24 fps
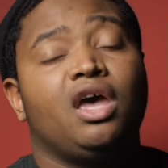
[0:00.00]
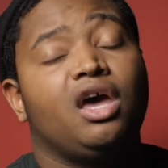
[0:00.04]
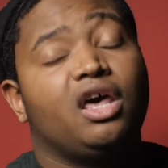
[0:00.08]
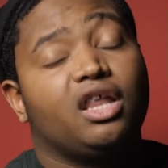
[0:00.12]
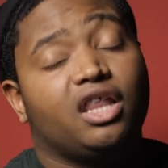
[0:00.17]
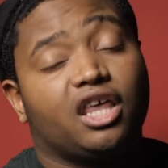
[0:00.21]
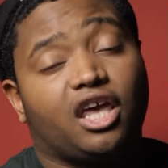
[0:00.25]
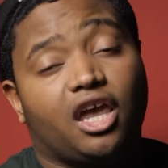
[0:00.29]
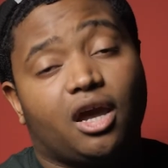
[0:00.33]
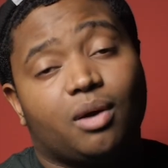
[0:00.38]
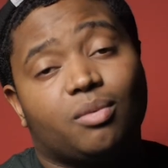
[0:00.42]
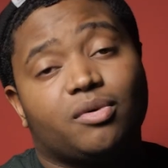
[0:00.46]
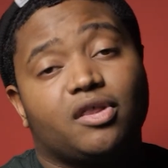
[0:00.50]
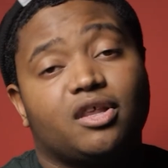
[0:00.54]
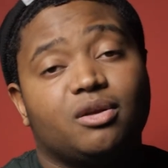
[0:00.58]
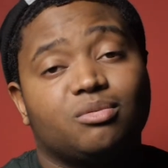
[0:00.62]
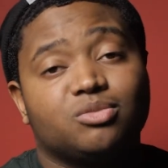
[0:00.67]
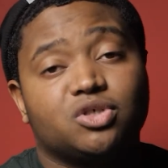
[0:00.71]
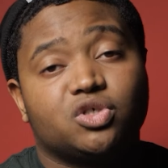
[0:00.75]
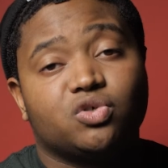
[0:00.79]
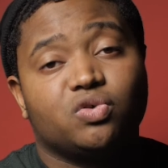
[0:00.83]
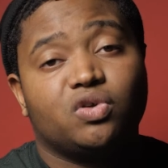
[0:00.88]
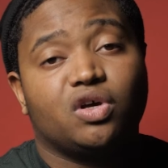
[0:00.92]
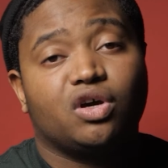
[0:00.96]
The camera that I'm
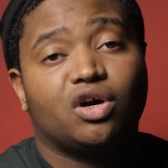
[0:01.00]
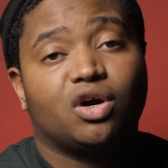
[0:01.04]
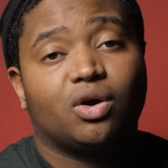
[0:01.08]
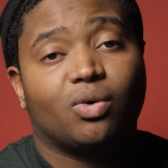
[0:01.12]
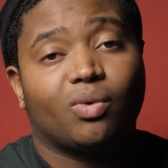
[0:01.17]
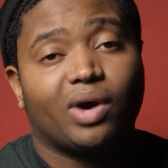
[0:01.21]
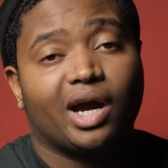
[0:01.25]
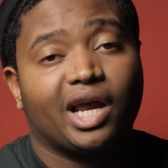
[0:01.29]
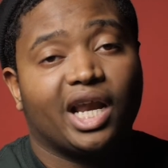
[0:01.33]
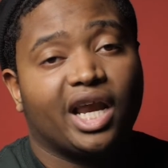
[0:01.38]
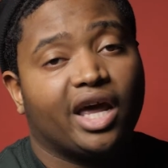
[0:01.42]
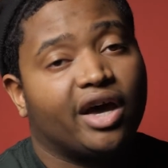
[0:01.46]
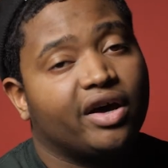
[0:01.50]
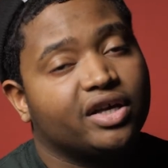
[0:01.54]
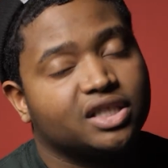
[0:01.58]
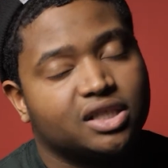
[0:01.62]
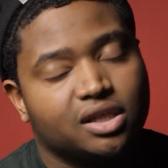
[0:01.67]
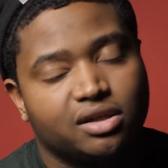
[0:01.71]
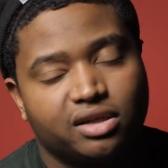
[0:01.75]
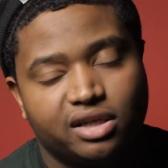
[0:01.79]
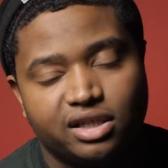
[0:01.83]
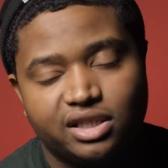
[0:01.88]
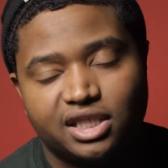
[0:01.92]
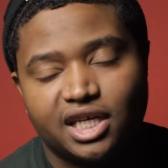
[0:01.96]
shooting on right now has
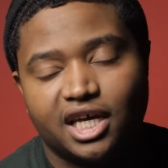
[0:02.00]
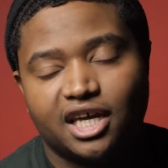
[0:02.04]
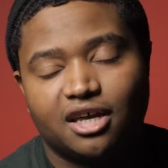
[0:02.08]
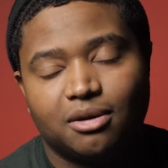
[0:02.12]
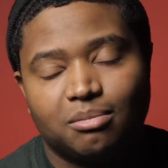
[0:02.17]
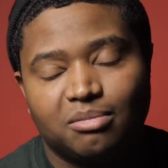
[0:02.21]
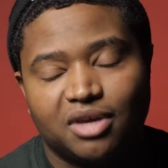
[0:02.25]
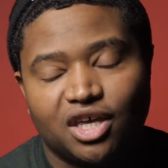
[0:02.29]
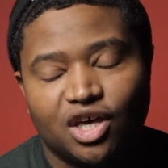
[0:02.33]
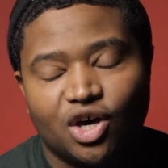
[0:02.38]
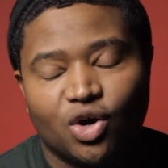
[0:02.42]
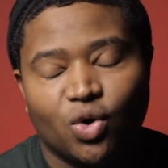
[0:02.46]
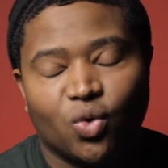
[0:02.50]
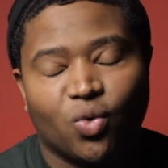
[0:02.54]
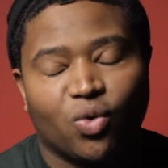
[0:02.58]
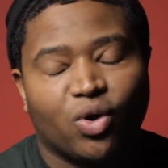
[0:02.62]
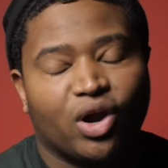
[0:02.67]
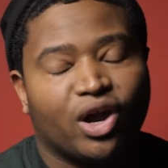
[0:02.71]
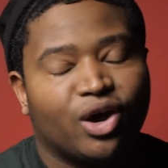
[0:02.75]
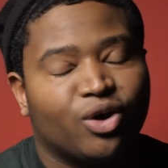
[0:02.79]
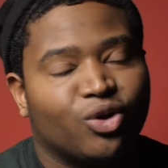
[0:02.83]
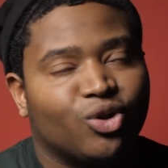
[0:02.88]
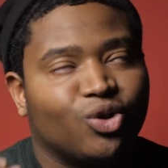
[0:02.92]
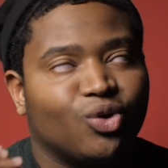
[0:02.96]
literally taken me
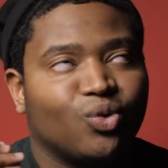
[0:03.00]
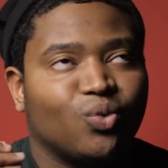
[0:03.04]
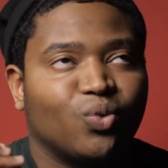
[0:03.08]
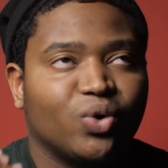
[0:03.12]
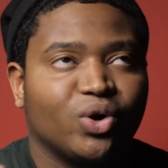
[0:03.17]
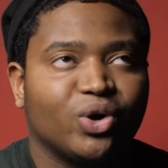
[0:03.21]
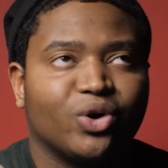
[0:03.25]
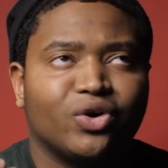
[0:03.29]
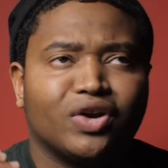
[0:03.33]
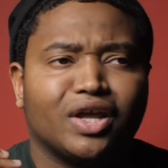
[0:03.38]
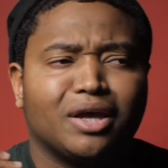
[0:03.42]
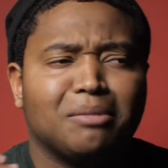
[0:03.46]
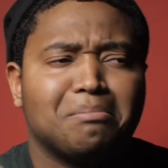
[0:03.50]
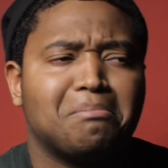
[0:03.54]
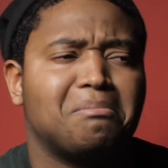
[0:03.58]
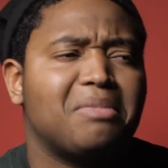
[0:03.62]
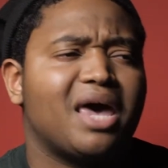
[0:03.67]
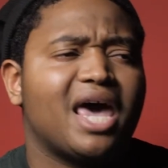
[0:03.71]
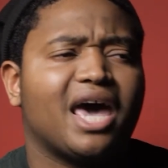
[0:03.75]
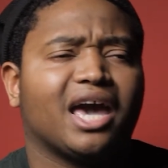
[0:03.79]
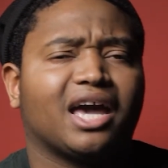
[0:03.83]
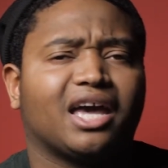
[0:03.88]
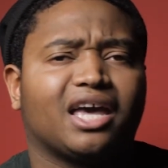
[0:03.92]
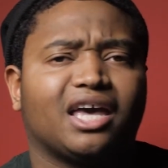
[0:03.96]
around the world and
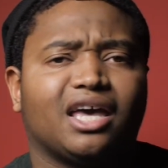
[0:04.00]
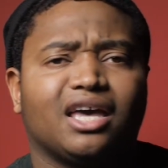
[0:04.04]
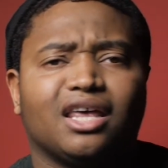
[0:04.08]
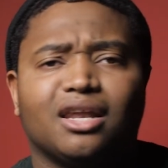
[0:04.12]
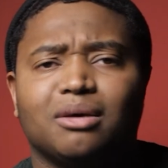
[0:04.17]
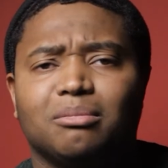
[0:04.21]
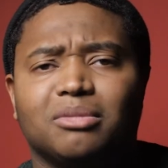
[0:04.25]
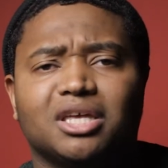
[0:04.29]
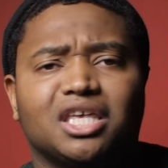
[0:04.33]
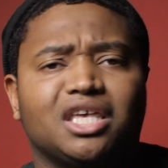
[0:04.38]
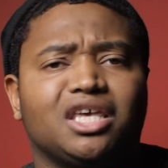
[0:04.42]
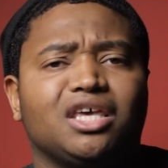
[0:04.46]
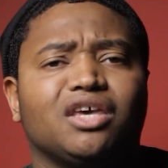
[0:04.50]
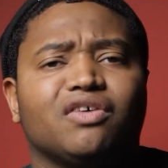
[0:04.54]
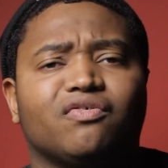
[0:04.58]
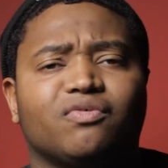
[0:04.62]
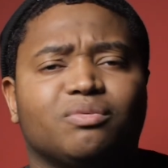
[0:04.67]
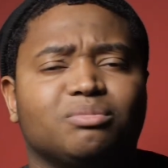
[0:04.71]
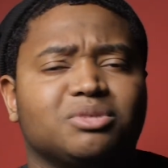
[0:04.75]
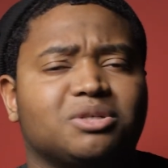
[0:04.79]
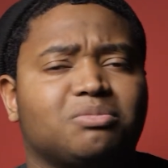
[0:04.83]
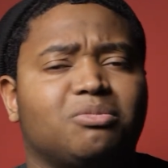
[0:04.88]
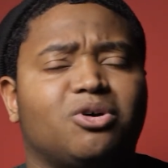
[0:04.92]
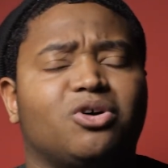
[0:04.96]
back. And I'm a kid
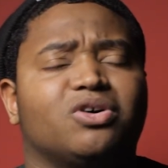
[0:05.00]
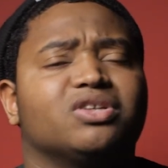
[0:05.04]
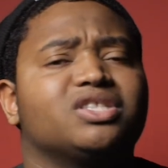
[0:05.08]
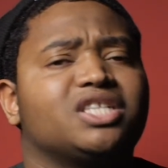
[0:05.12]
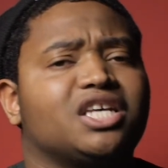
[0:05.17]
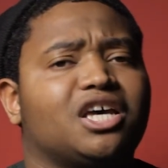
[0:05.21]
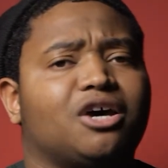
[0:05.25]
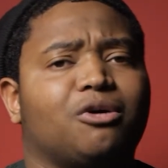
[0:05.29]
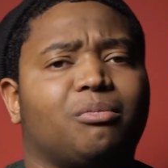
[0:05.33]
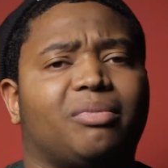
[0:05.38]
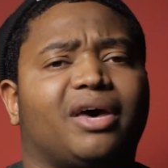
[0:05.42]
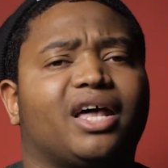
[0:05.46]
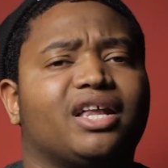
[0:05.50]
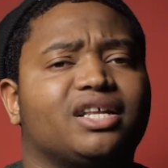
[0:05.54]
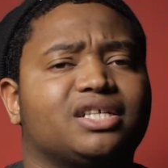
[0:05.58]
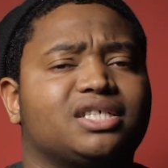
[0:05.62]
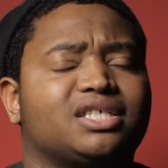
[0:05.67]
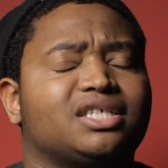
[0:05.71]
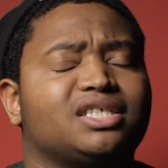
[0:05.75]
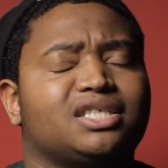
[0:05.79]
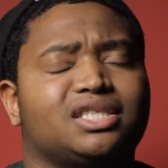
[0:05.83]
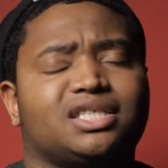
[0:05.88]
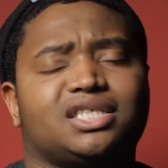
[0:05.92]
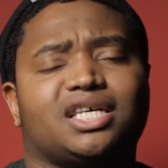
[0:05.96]
from small town
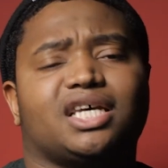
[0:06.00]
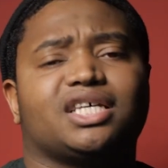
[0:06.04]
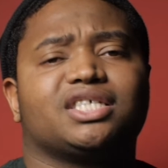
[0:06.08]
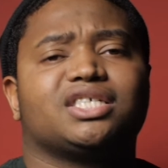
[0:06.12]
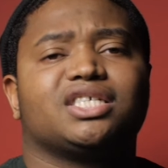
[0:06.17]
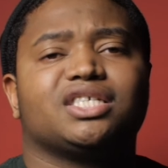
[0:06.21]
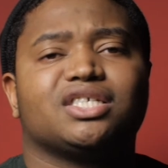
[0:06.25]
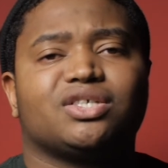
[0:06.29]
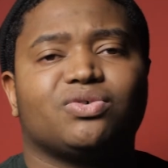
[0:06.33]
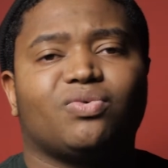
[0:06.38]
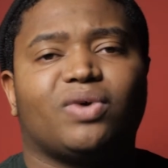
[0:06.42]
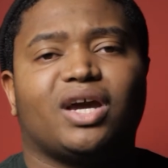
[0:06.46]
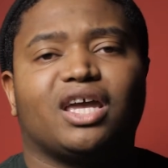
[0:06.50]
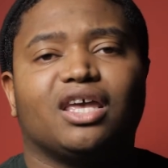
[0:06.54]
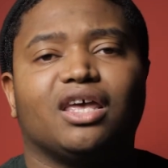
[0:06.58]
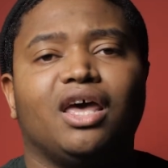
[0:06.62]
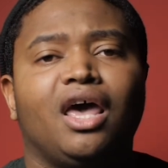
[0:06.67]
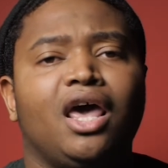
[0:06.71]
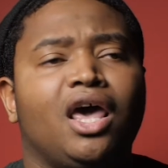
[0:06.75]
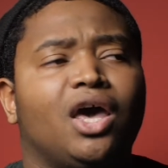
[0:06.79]
Palestine, Texas, right?